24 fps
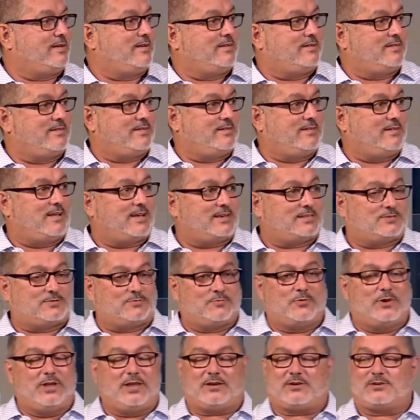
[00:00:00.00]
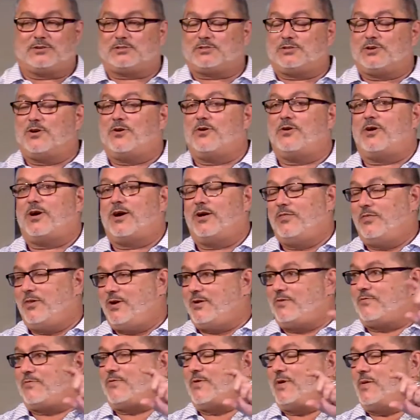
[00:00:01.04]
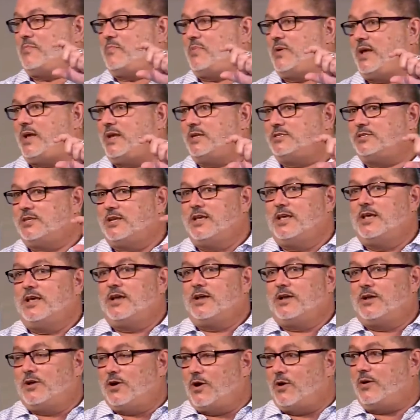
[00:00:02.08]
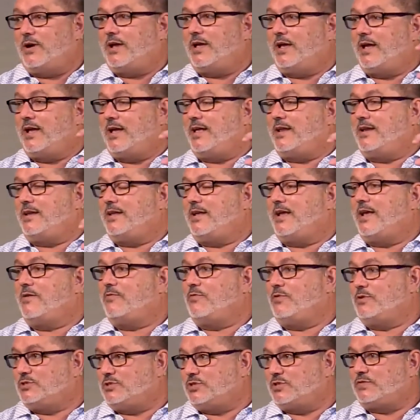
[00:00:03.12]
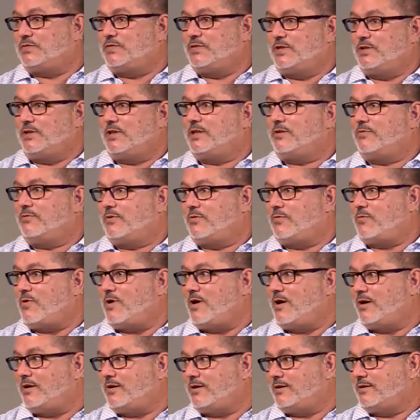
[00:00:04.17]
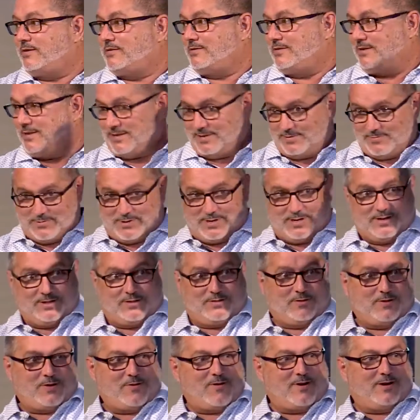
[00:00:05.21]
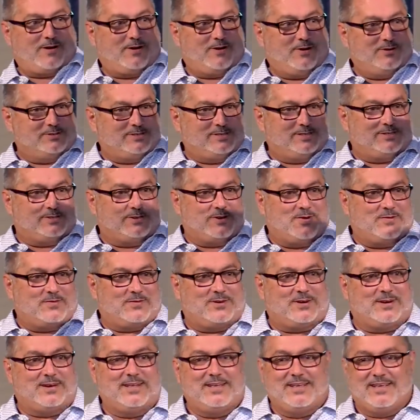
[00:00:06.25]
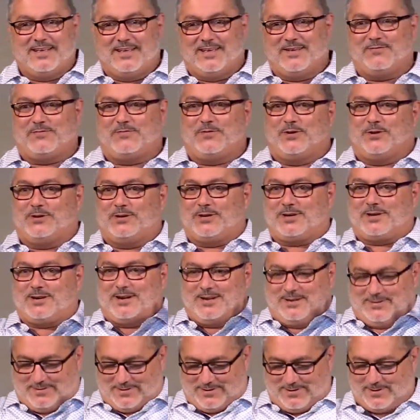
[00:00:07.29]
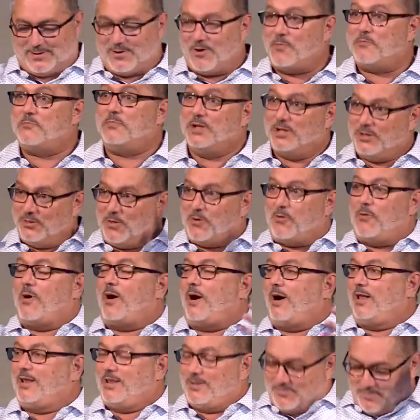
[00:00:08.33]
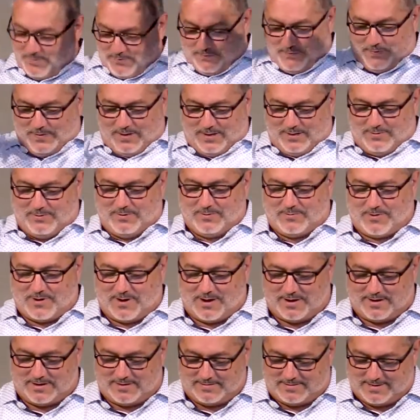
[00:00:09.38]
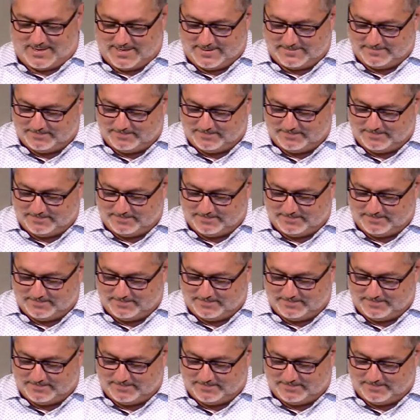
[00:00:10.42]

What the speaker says: next week or so on their front page, go ahead and we'll just fill it with water. Like, we're going to throw our hoses over and fill your country. Go build a wall and we'll fill it with water, right?